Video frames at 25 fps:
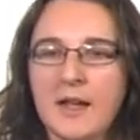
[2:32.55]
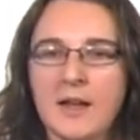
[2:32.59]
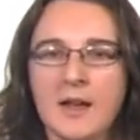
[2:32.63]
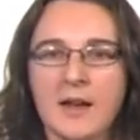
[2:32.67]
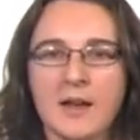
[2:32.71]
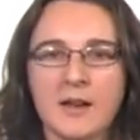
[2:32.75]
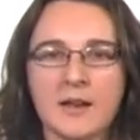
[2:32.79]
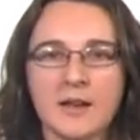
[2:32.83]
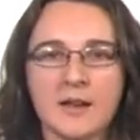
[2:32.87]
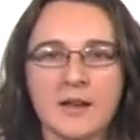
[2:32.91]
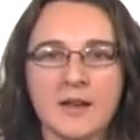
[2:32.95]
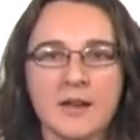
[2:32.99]

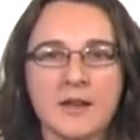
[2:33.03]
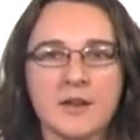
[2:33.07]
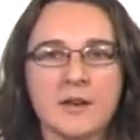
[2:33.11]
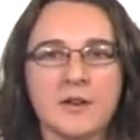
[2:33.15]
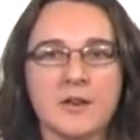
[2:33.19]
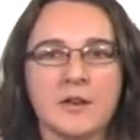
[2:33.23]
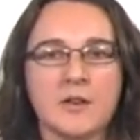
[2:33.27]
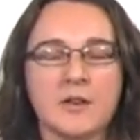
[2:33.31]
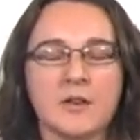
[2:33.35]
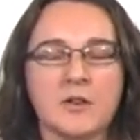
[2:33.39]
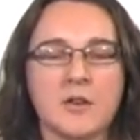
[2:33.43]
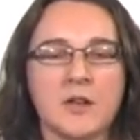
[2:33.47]
And
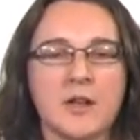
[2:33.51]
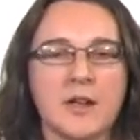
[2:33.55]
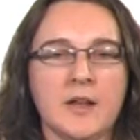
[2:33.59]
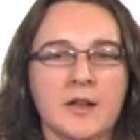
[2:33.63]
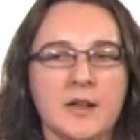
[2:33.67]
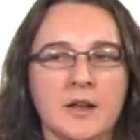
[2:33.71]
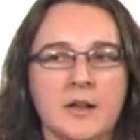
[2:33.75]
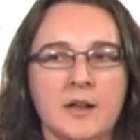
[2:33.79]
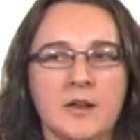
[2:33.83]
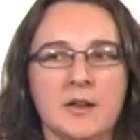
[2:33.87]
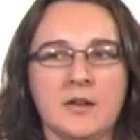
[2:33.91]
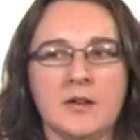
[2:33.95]
here
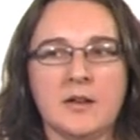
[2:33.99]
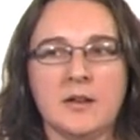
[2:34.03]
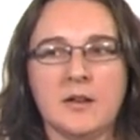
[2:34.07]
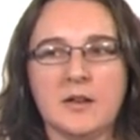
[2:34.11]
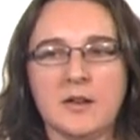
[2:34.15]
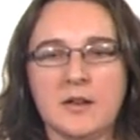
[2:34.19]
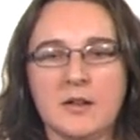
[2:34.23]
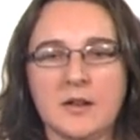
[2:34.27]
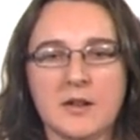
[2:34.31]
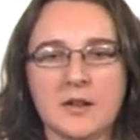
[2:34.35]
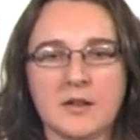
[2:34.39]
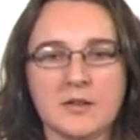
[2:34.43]

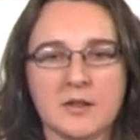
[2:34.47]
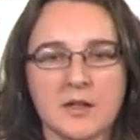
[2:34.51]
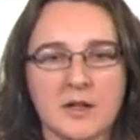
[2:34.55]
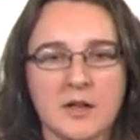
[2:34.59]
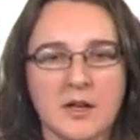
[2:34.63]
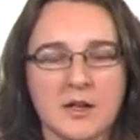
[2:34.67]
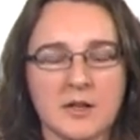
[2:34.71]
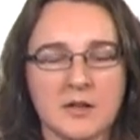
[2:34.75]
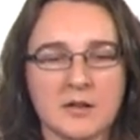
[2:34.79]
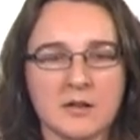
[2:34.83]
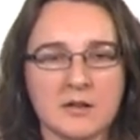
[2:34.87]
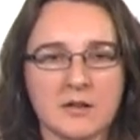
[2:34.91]
there
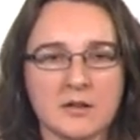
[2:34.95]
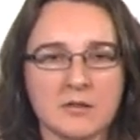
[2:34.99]
are,